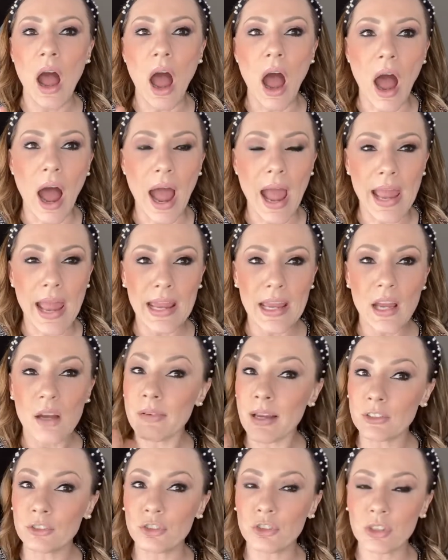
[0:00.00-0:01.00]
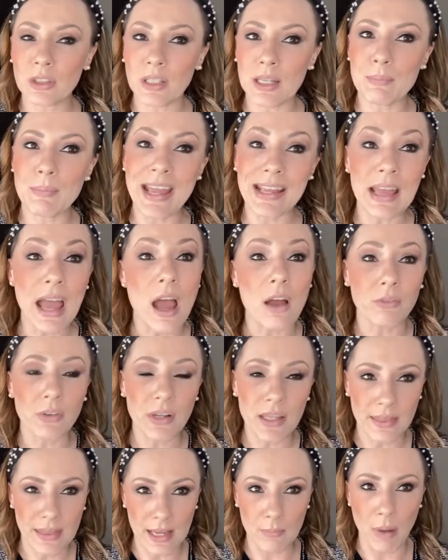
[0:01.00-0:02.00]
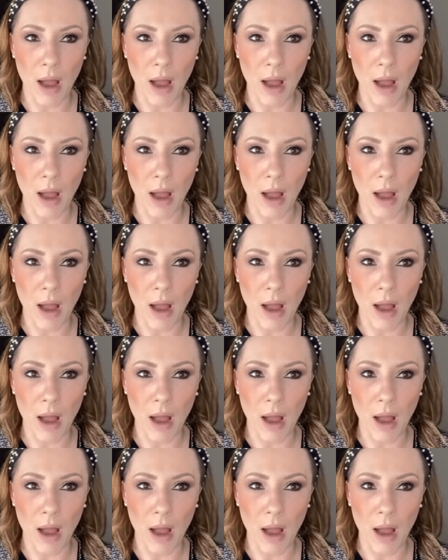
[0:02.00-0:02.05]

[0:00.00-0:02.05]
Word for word: I eventually make everything